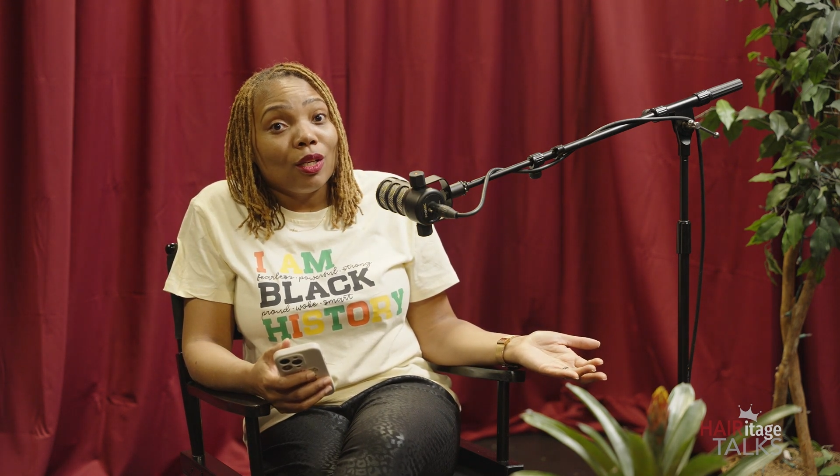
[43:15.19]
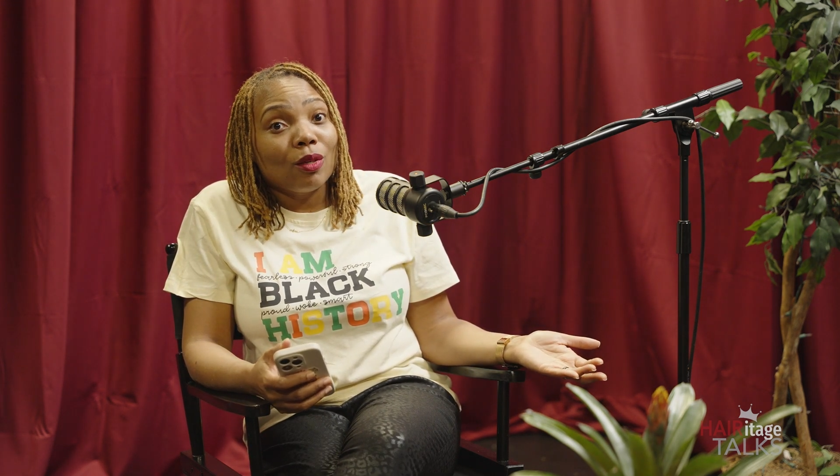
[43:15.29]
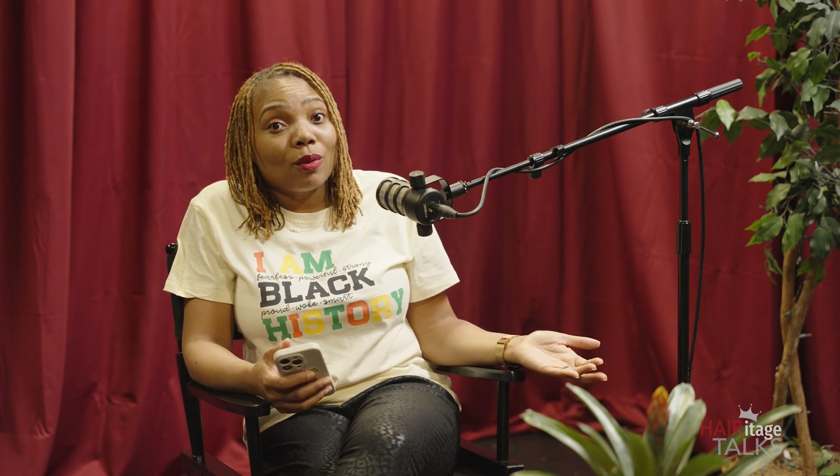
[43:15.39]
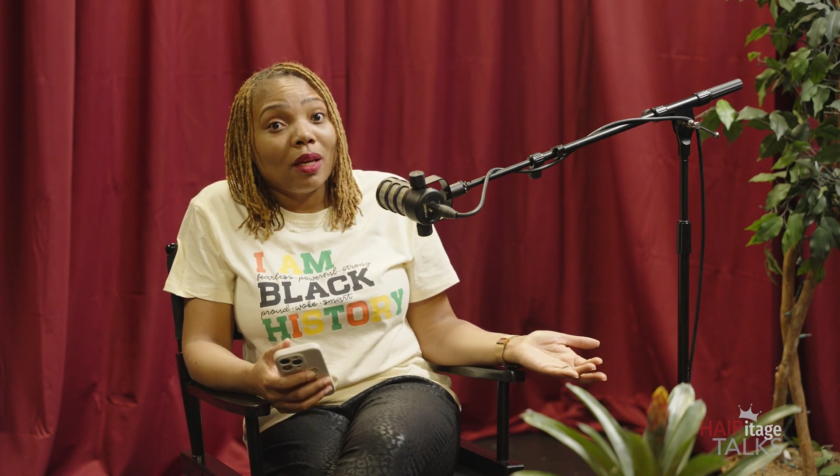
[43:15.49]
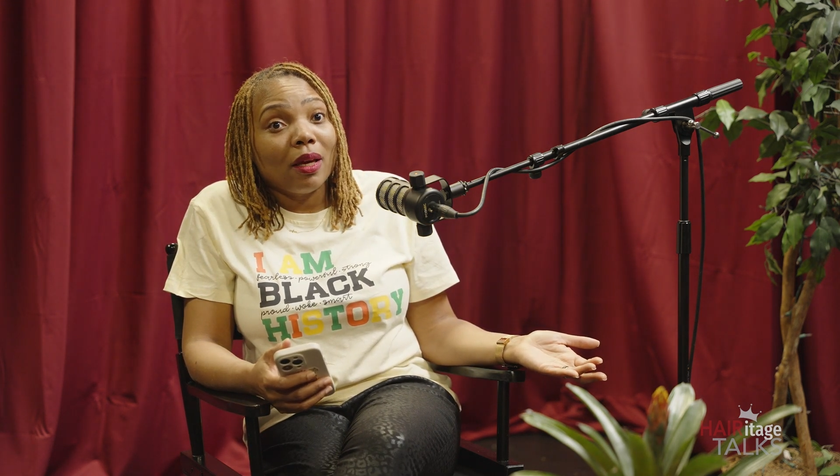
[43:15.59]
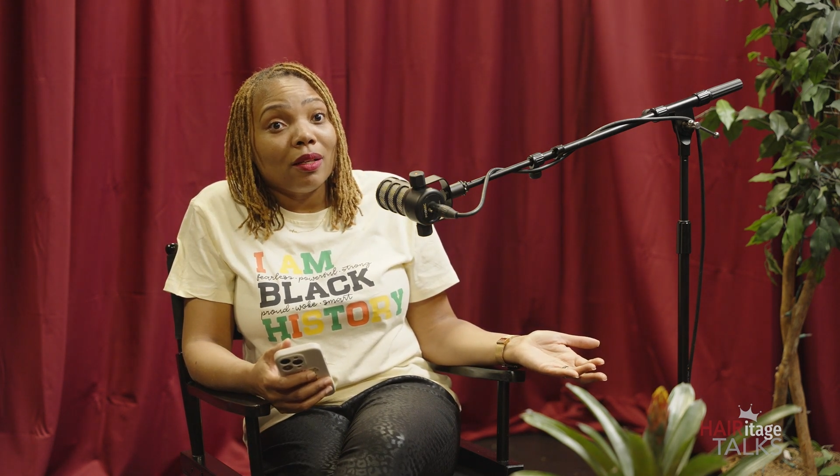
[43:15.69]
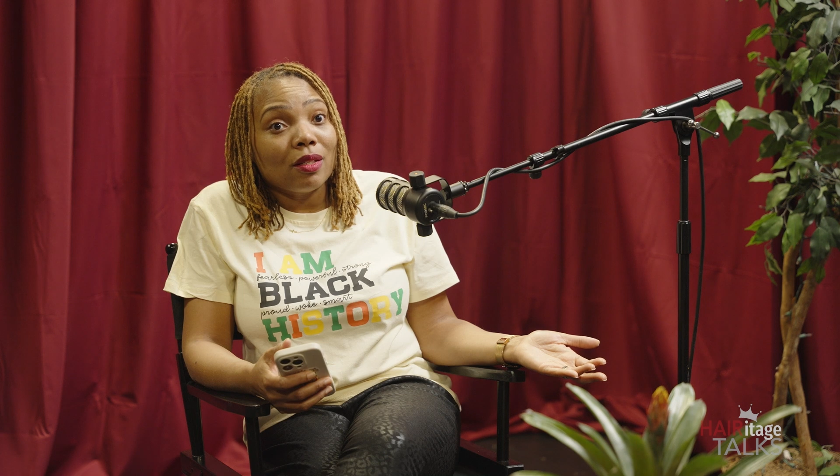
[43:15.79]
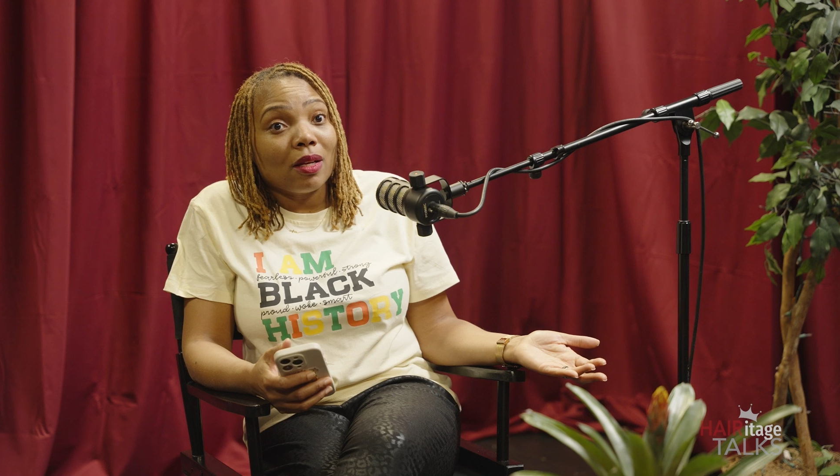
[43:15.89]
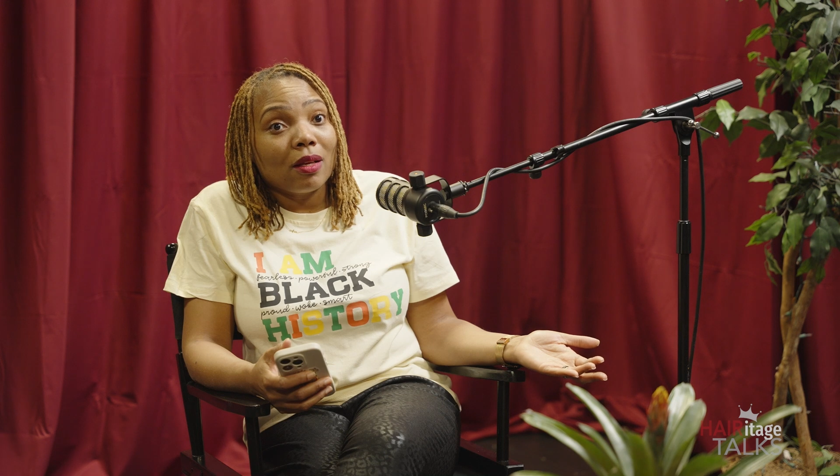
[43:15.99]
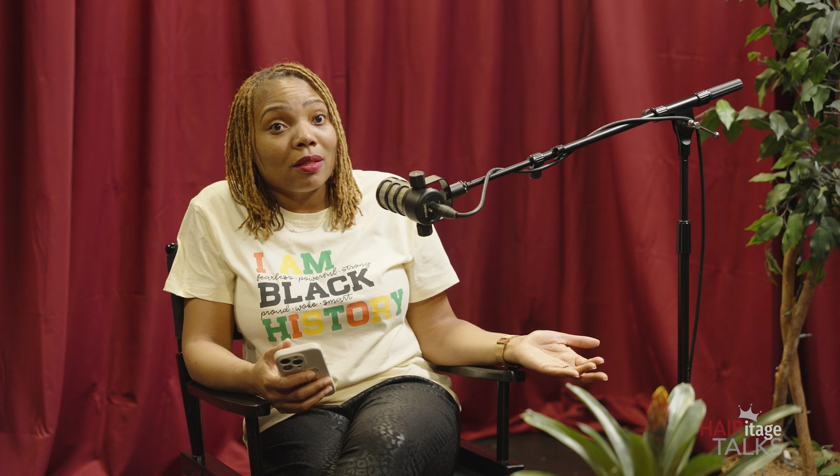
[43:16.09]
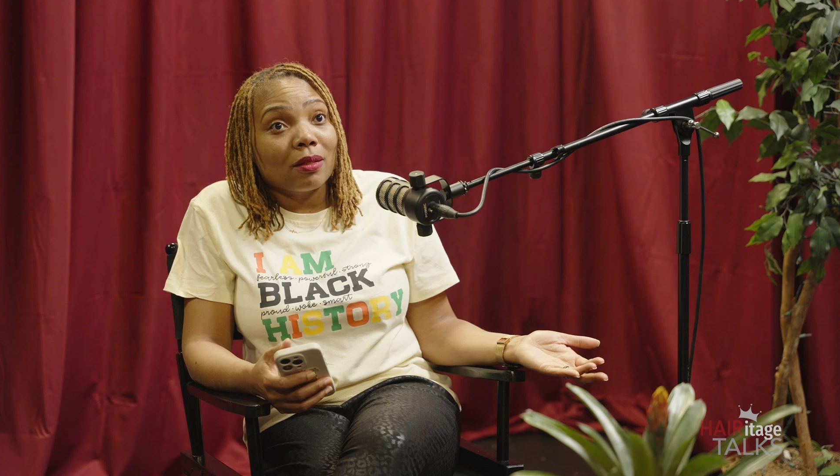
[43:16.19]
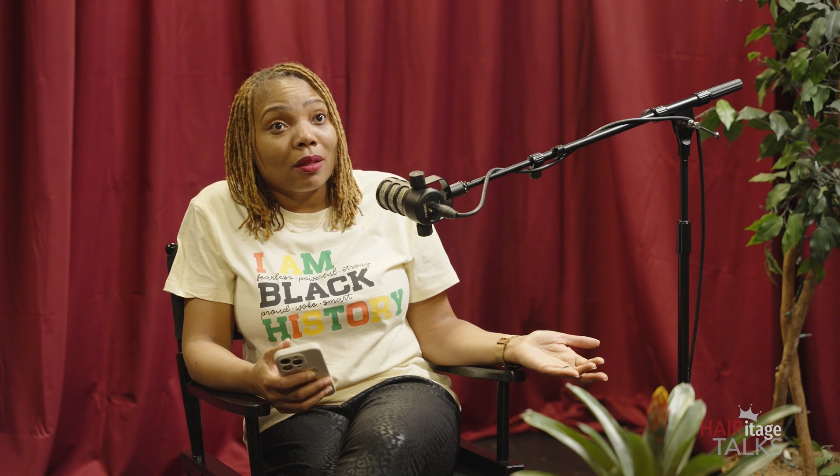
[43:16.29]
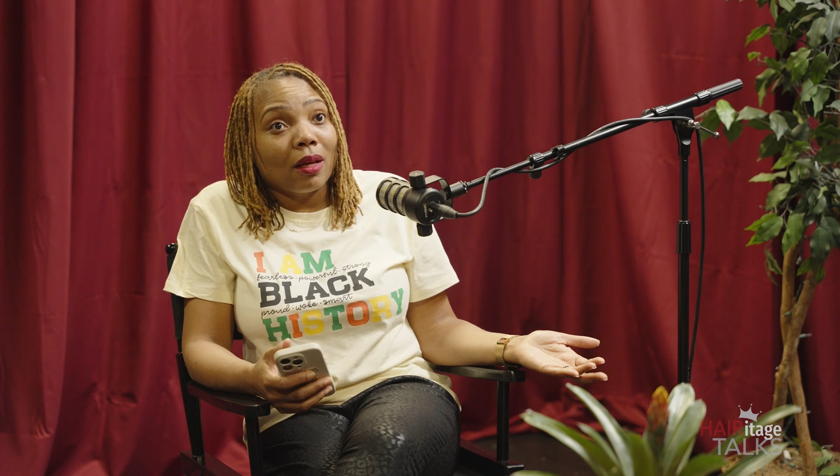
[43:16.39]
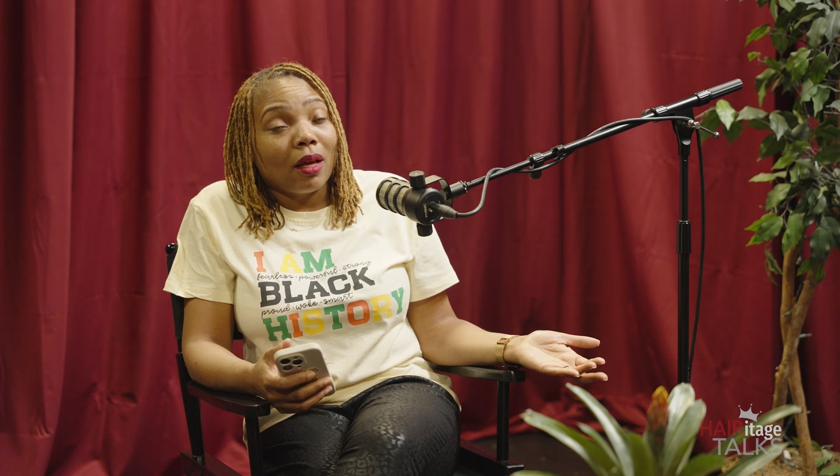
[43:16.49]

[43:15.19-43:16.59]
You can't just